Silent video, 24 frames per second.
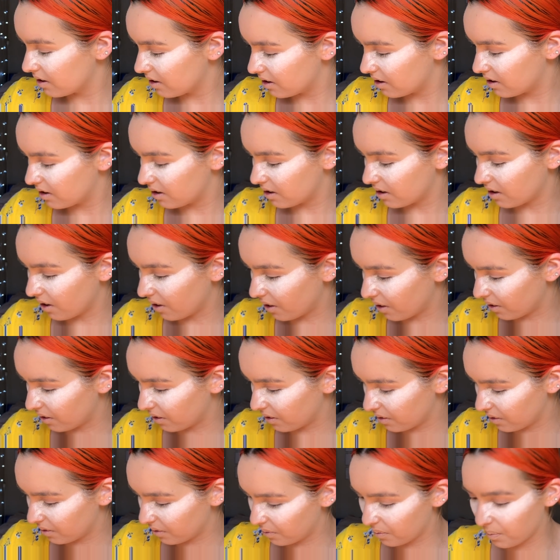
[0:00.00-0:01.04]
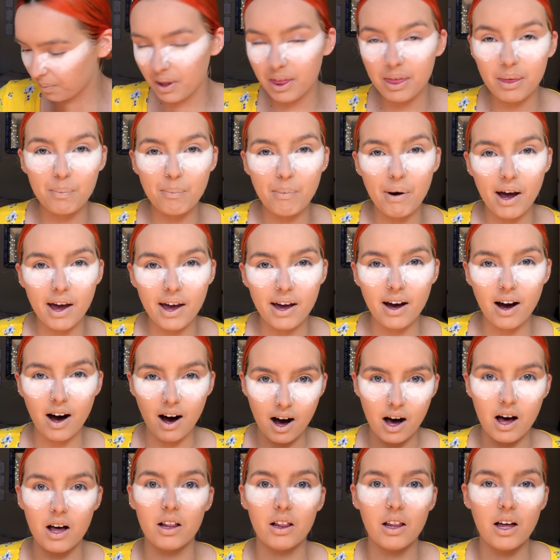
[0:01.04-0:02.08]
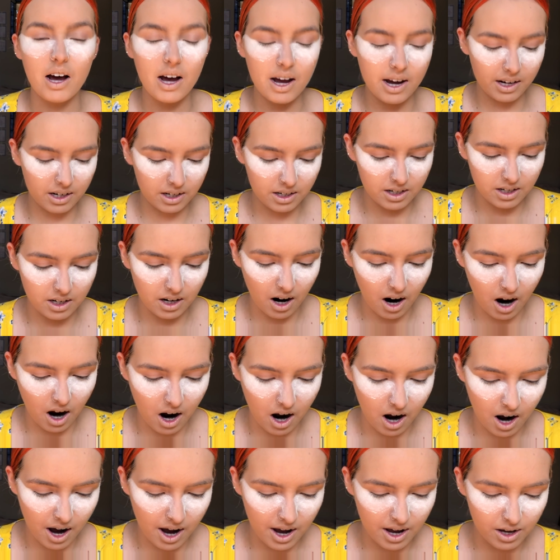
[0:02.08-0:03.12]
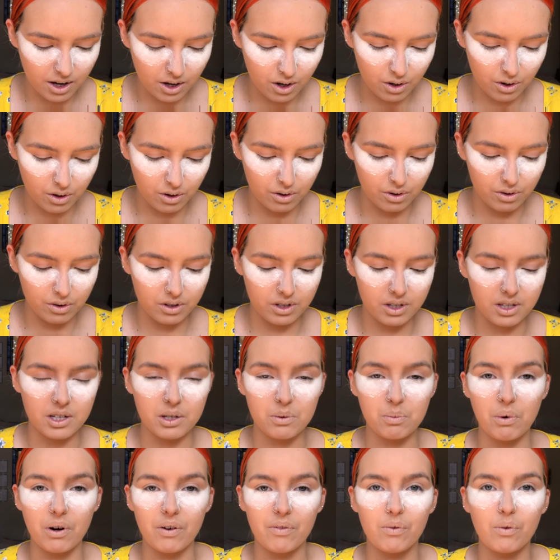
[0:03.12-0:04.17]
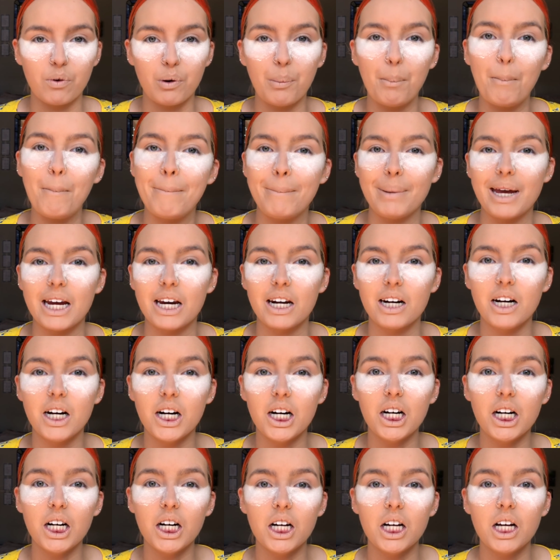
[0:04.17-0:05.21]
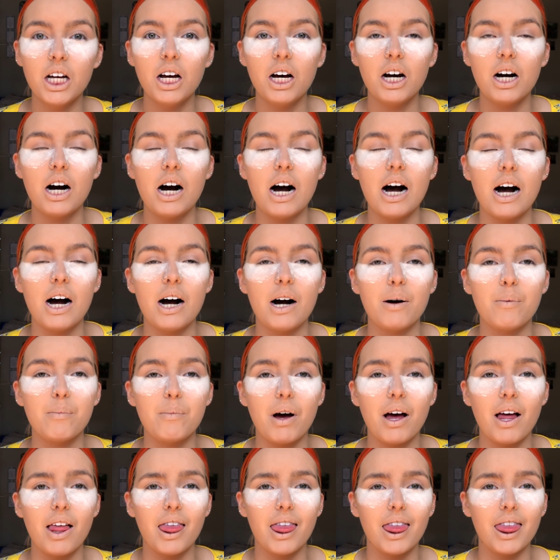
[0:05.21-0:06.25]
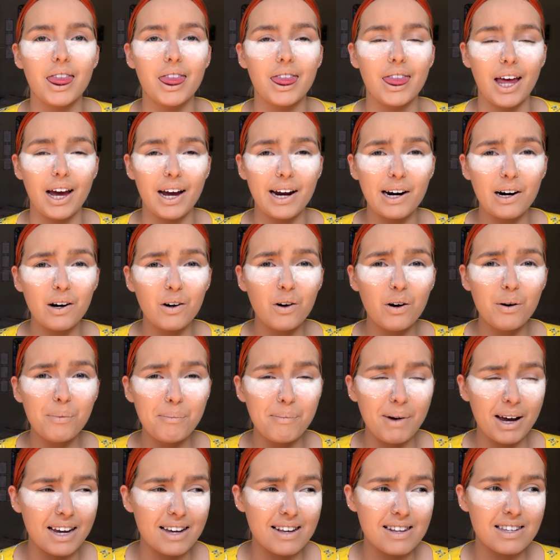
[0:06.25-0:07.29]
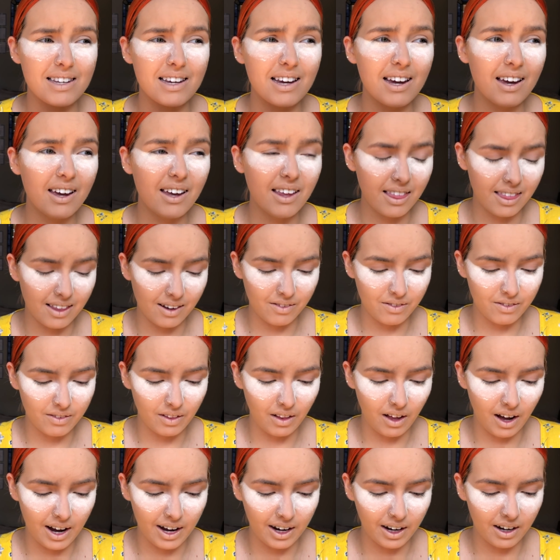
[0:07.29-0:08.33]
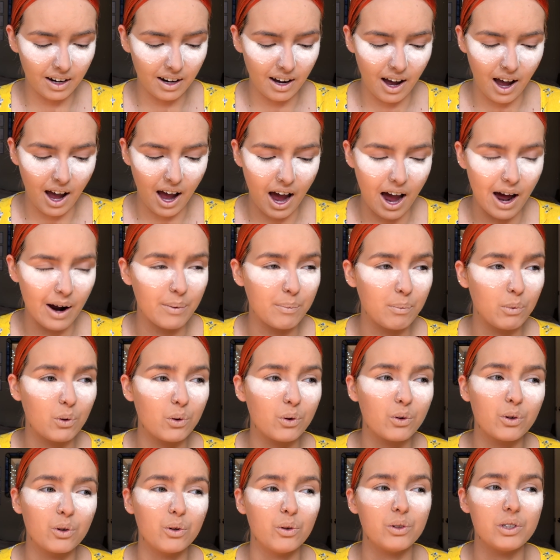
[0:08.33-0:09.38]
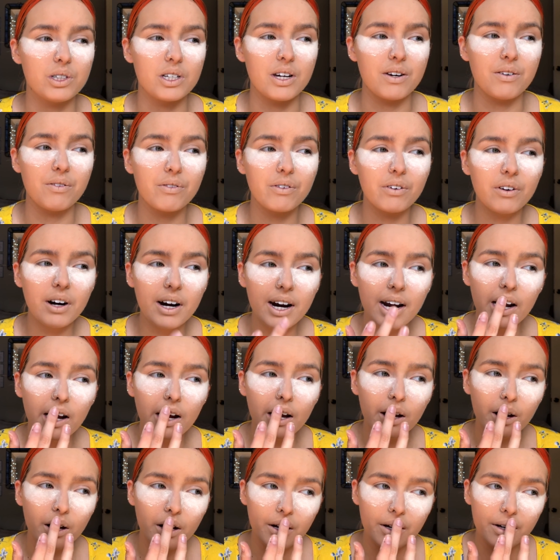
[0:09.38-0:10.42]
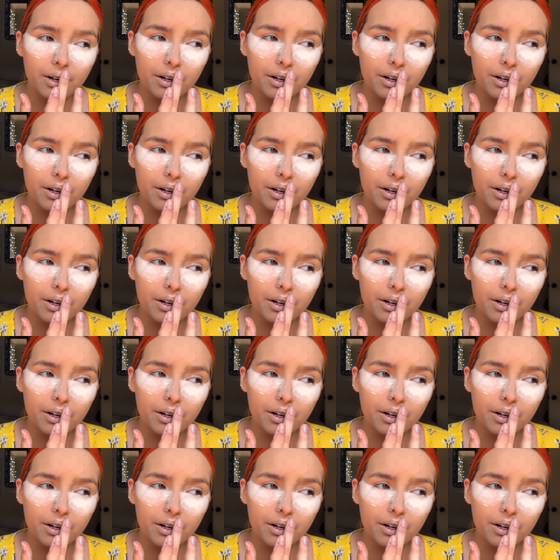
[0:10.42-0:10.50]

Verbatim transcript: So with my highlight I use this one from Mina. Um, they are amazing. They're like animal cruelty free.